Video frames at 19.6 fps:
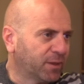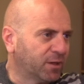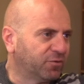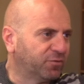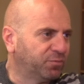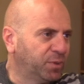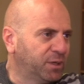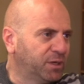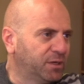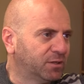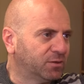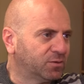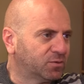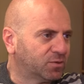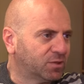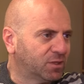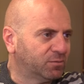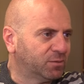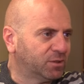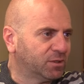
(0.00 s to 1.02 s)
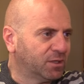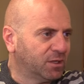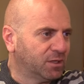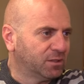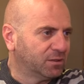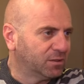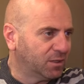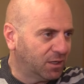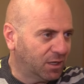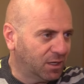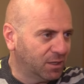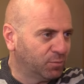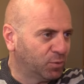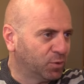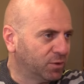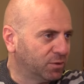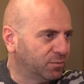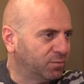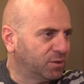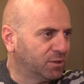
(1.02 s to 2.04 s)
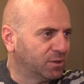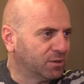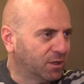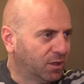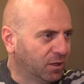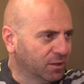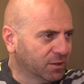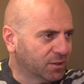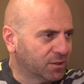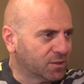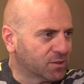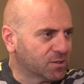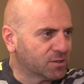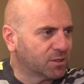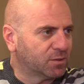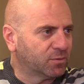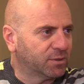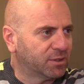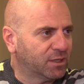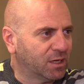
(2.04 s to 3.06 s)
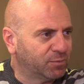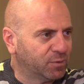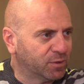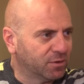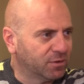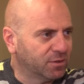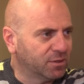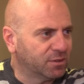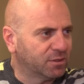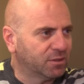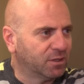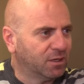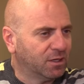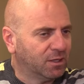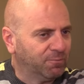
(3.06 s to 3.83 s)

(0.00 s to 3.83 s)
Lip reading: of pain and trauma, the high point being the Holocaust and what happened there.